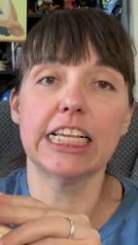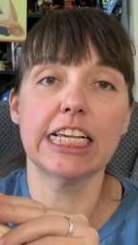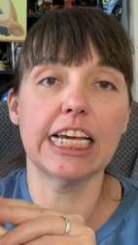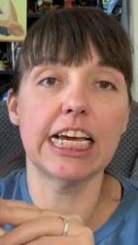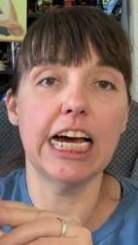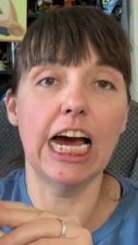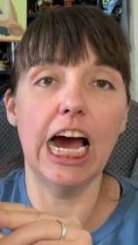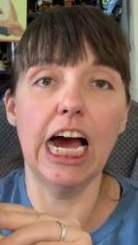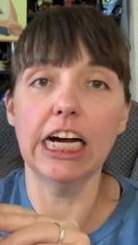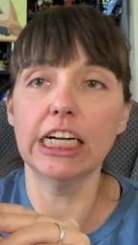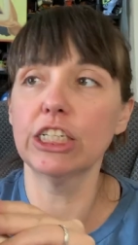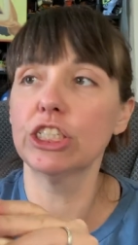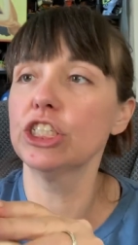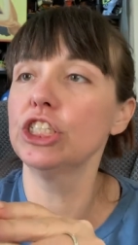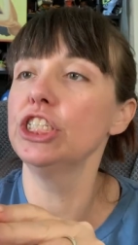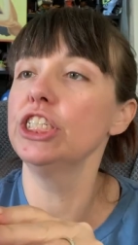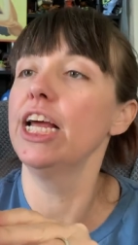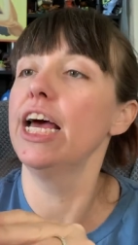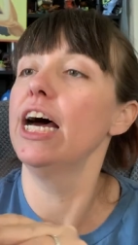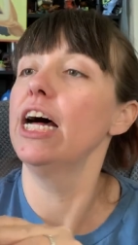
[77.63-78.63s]
conch
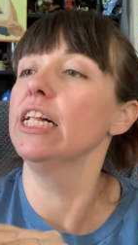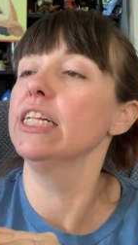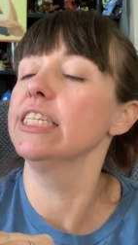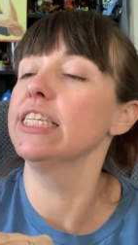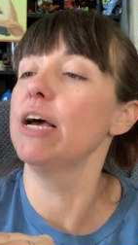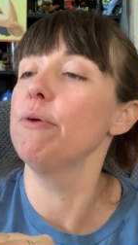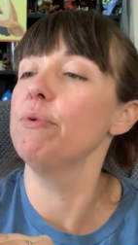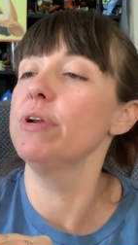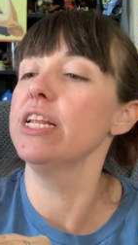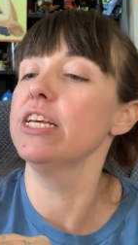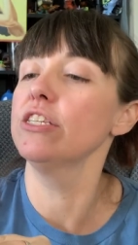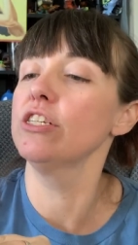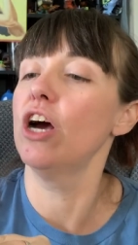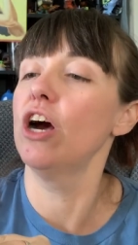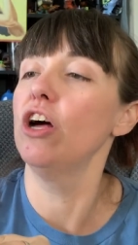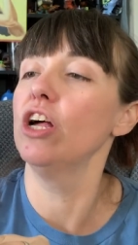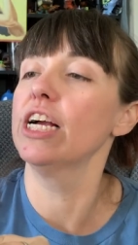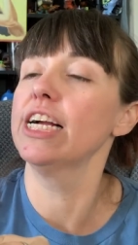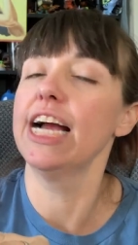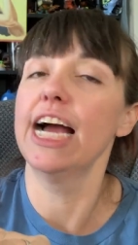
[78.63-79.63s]
shell. Is that what it's
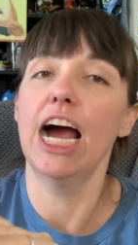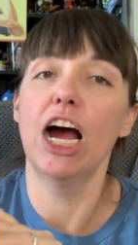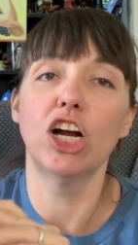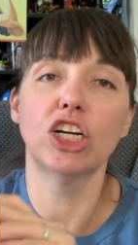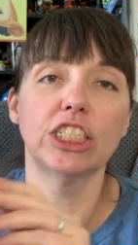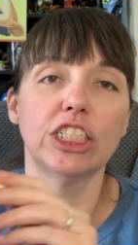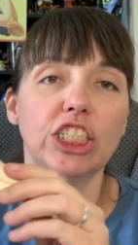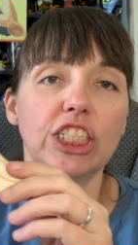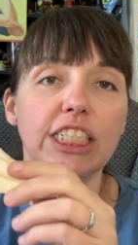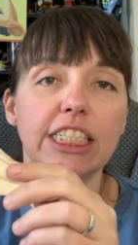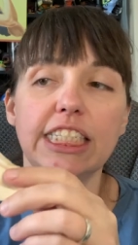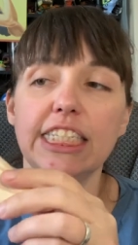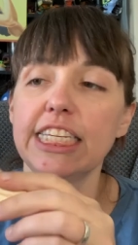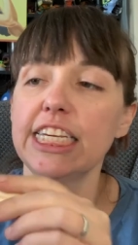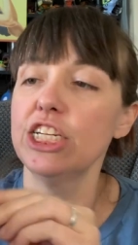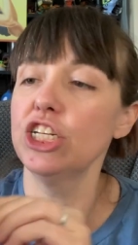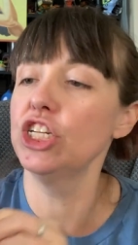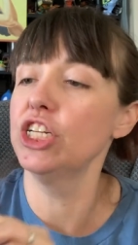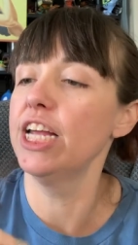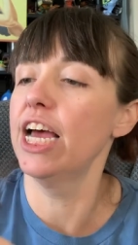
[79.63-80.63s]
called? Or just
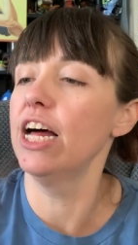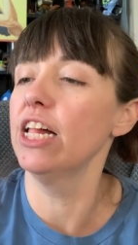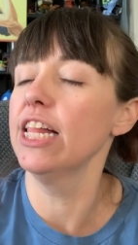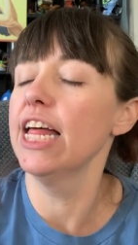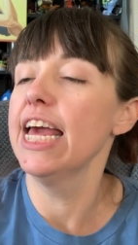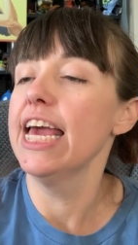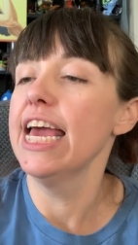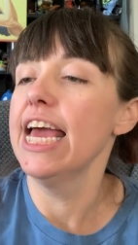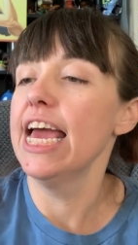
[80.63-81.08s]
seashell?